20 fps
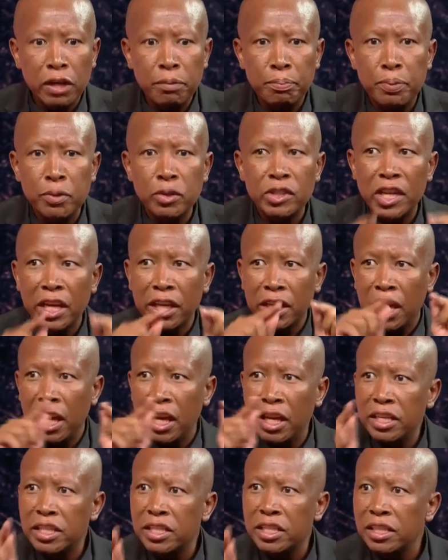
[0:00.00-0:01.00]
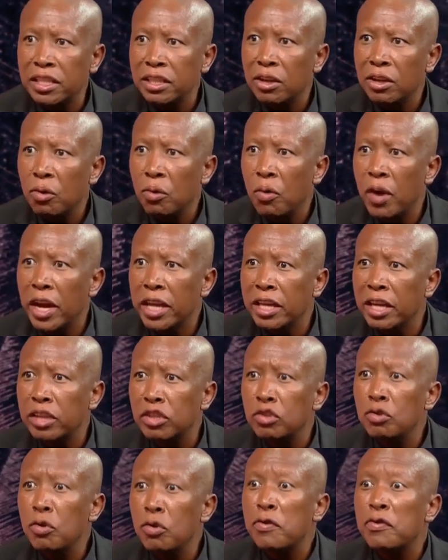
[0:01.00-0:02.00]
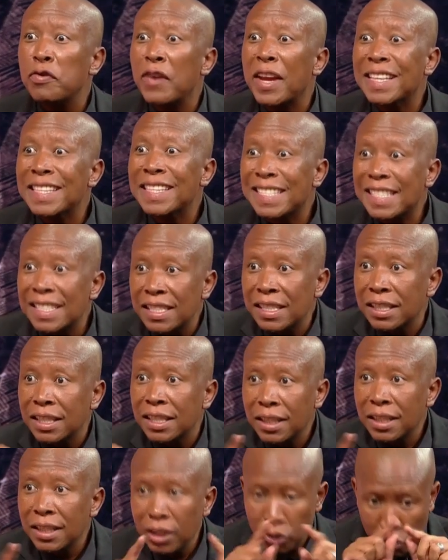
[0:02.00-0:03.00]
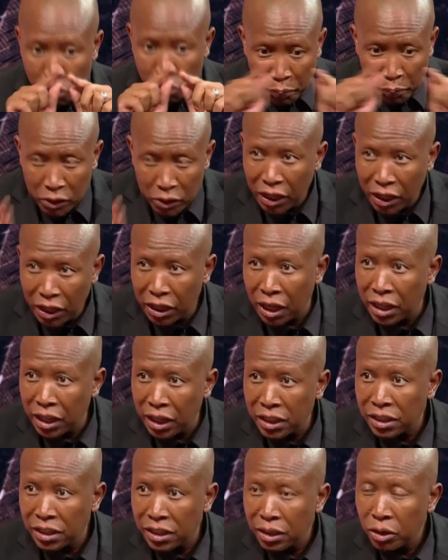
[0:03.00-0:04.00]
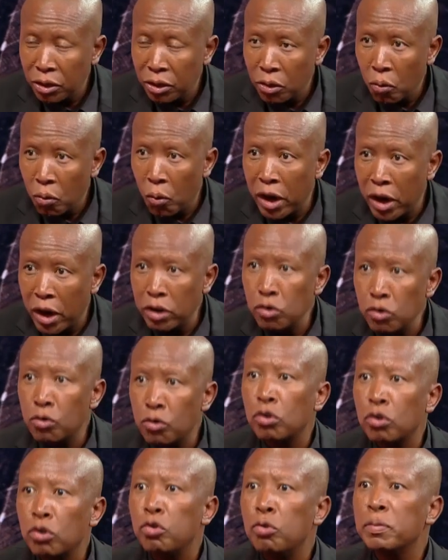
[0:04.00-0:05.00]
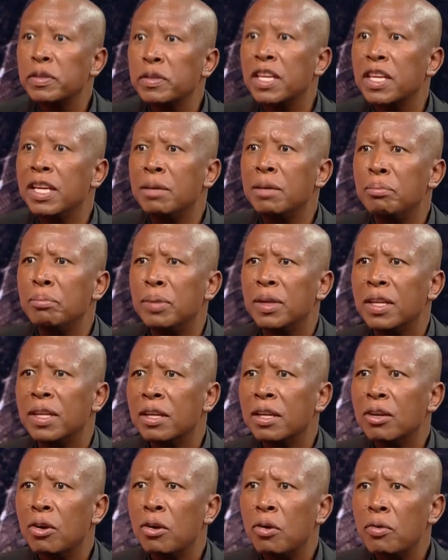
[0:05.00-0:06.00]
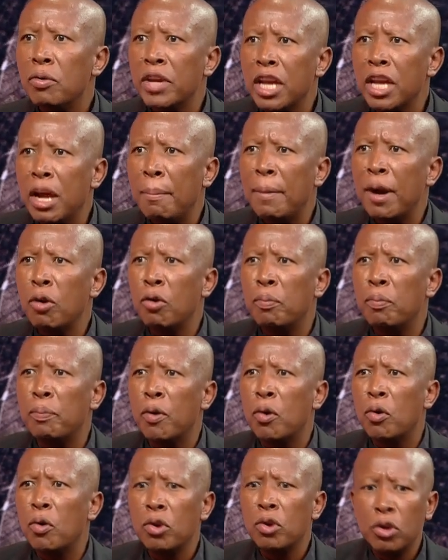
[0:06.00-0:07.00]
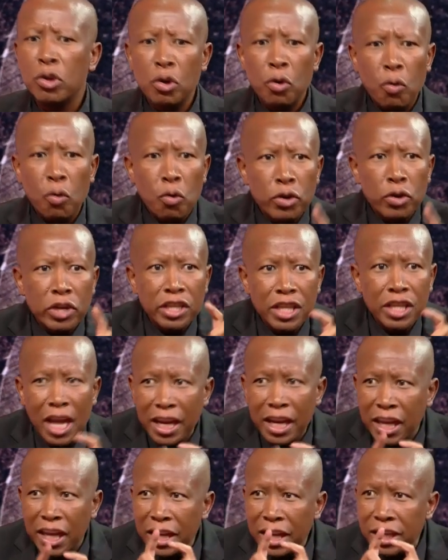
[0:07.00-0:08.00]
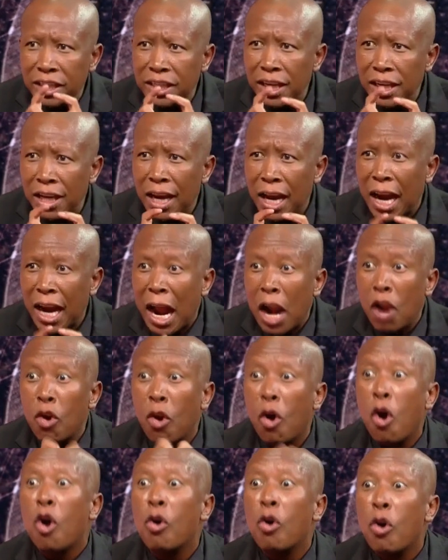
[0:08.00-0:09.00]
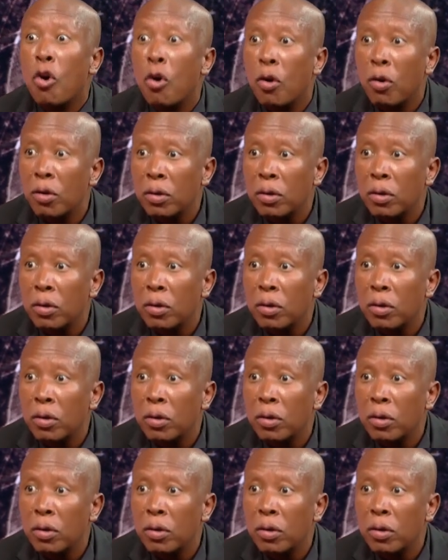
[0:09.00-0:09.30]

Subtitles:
and put a gate where there's no fence. You put a gate. When you go to Mqimbi, we Yamalopo, ukia gate here like a lock.